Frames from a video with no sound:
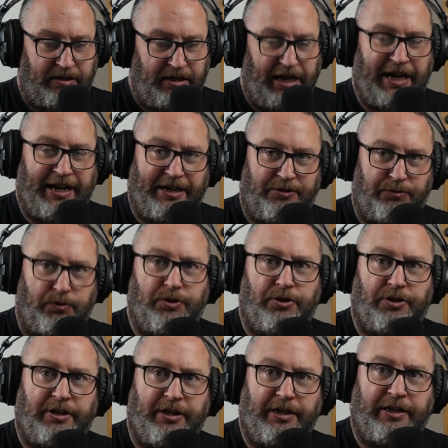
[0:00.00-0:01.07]
high-end
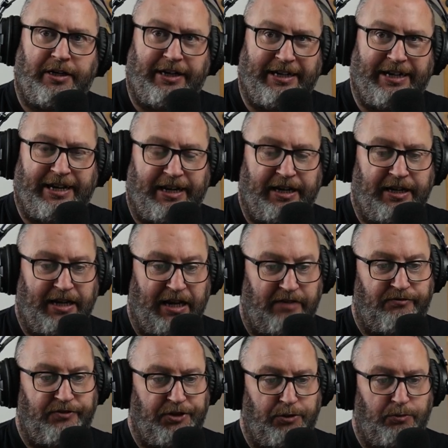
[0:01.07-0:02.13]
work in any
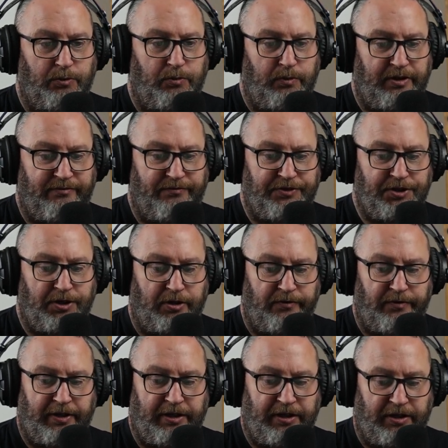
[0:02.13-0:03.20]
avenue within
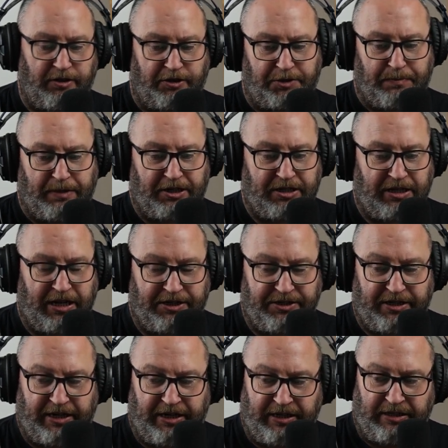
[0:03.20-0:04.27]
photography, you've got to specialise
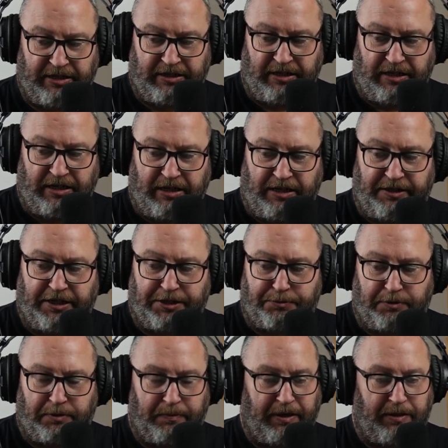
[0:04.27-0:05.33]
in it. And that's
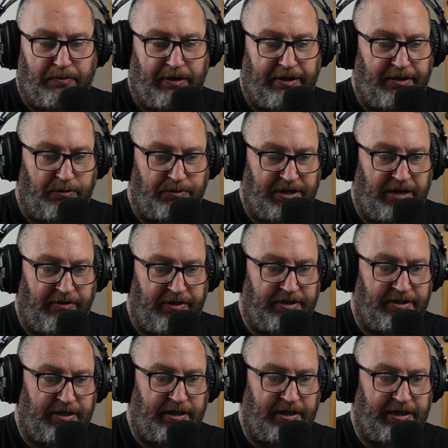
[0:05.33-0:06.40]
what the people in those
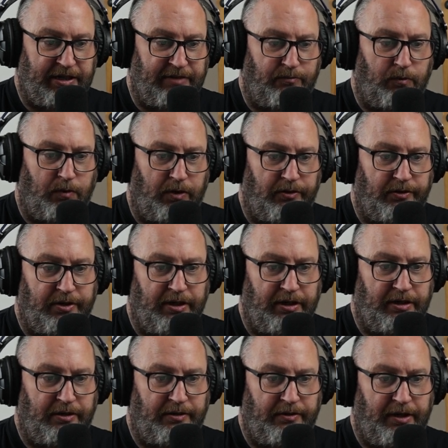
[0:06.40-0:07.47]
areas kind of want.
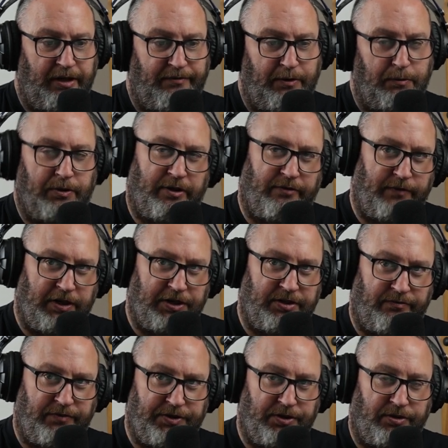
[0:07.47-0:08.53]
If they want a
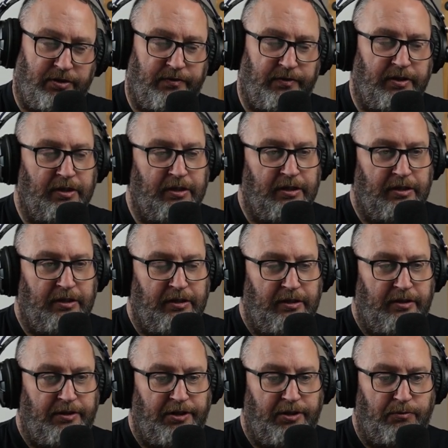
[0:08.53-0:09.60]
fashion photographer,
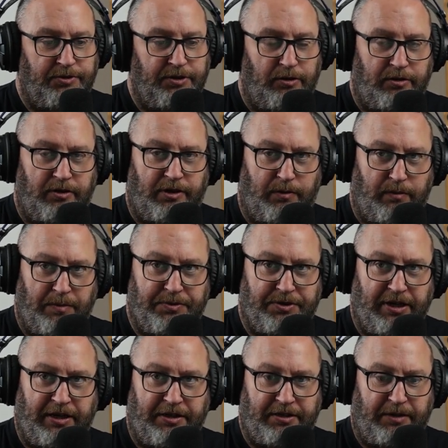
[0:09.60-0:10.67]
they don't want to look on your
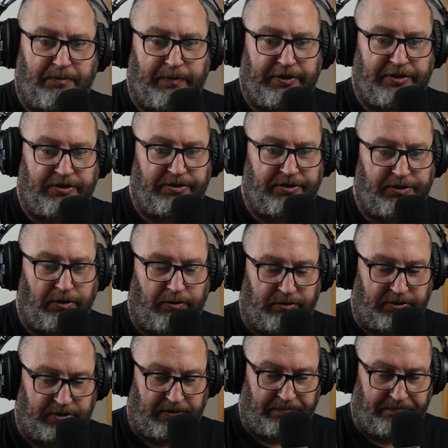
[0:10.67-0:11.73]
website and see pictures of
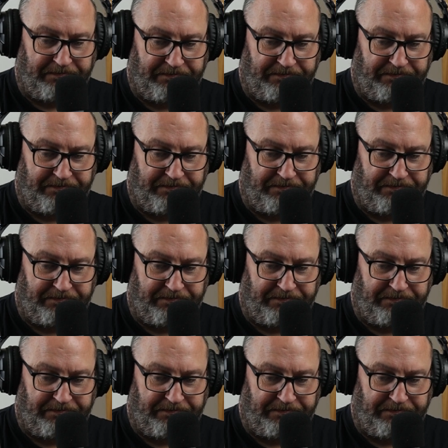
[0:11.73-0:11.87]
dogs.